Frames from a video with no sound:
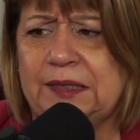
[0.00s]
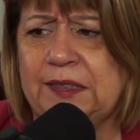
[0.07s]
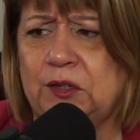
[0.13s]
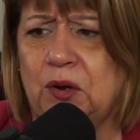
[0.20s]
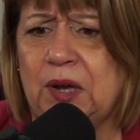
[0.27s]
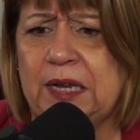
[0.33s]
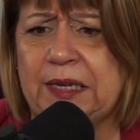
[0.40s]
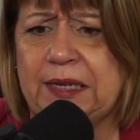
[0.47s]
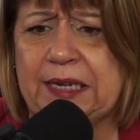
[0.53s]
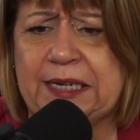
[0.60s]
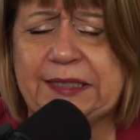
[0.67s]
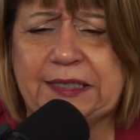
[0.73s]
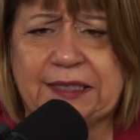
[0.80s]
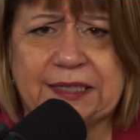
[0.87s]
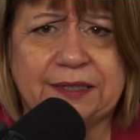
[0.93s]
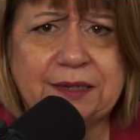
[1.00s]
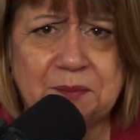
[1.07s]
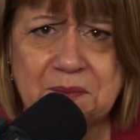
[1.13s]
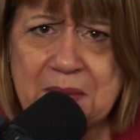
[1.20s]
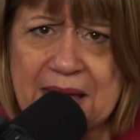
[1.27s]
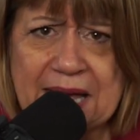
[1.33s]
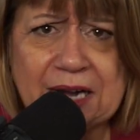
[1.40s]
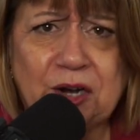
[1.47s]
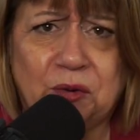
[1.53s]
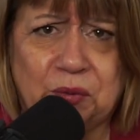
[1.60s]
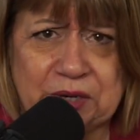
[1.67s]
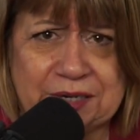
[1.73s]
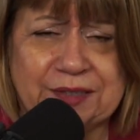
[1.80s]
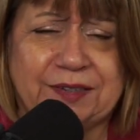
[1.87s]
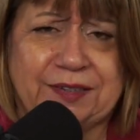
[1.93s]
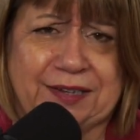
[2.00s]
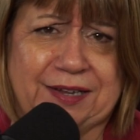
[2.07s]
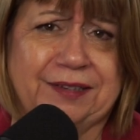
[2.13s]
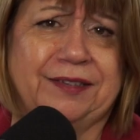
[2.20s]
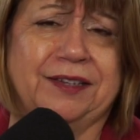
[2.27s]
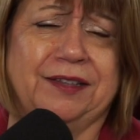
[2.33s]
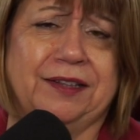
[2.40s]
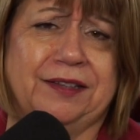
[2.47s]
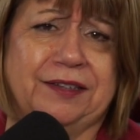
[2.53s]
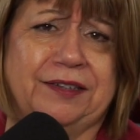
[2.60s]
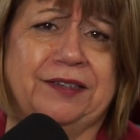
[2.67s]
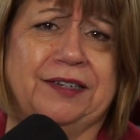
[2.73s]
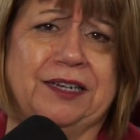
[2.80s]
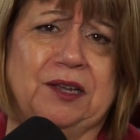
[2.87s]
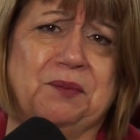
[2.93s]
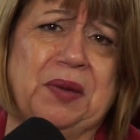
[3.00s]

So unless, it doesn't matter what it says in the listing,